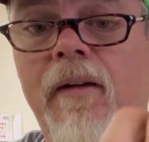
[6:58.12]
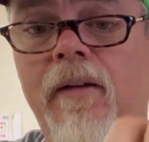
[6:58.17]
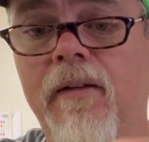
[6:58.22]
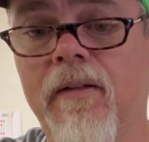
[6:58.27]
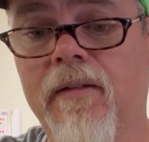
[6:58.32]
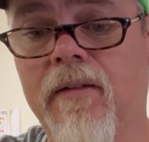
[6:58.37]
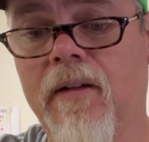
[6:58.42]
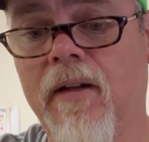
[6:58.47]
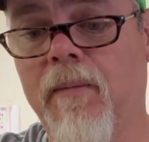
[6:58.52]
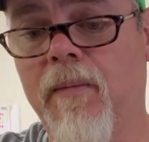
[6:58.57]
can
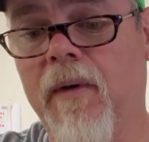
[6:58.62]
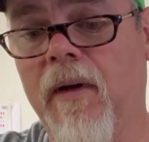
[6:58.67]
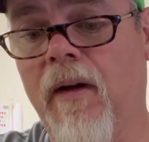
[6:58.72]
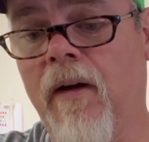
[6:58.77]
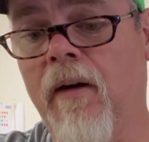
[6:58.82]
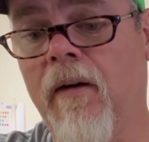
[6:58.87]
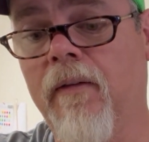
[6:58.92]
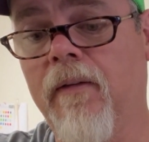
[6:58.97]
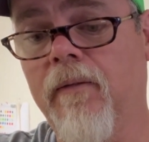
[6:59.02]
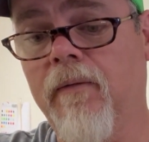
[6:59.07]
snip it
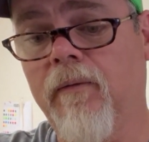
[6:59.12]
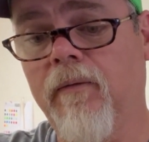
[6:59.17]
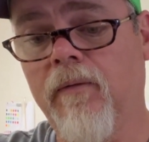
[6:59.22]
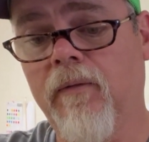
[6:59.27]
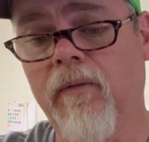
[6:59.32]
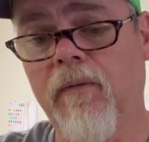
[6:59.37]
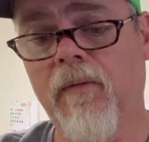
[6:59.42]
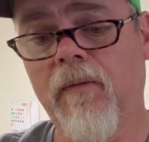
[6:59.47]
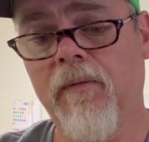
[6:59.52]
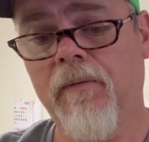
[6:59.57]
off.
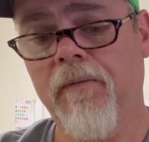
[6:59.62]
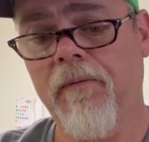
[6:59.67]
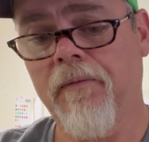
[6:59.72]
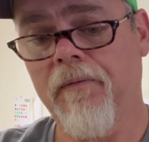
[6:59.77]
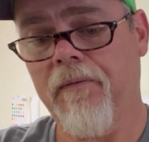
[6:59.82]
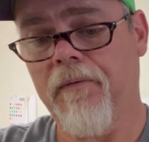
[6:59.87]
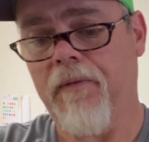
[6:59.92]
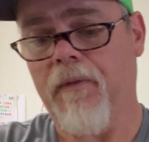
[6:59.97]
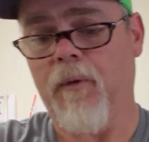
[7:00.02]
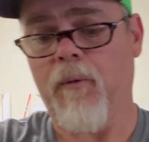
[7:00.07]

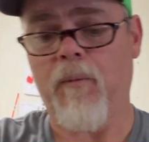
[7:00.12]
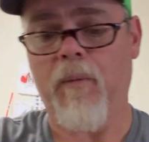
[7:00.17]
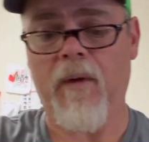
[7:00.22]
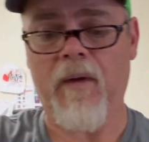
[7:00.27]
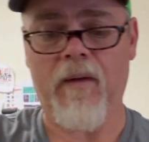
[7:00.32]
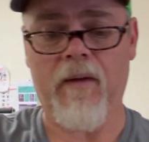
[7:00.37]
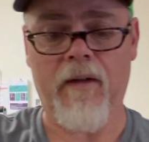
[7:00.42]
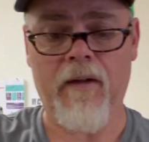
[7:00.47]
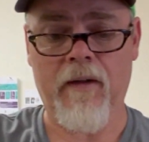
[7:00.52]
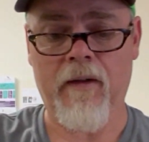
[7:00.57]
No
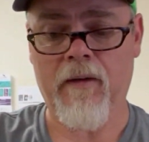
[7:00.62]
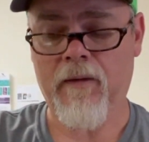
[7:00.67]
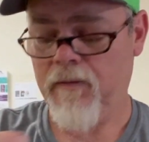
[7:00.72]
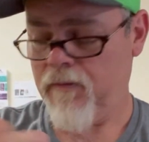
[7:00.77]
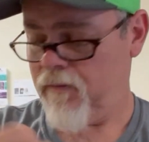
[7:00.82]
big deal.